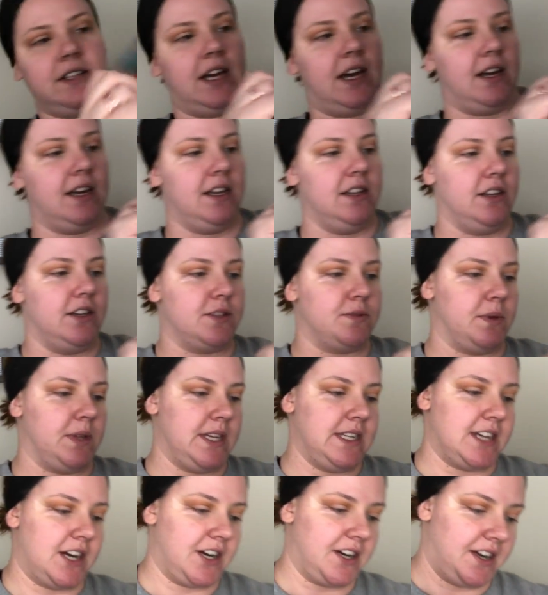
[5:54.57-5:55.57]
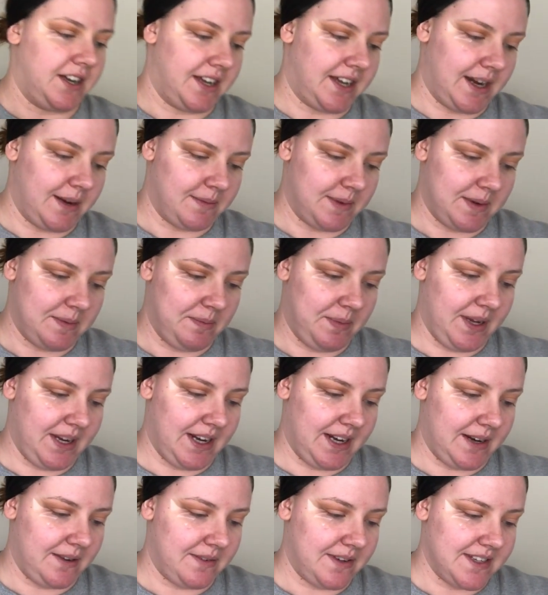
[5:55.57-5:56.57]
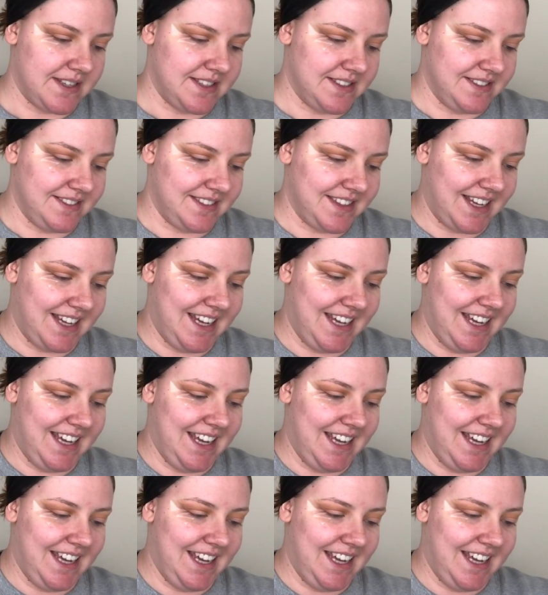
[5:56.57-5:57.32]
yeah, it looks really dark on camera, but anyways. I'm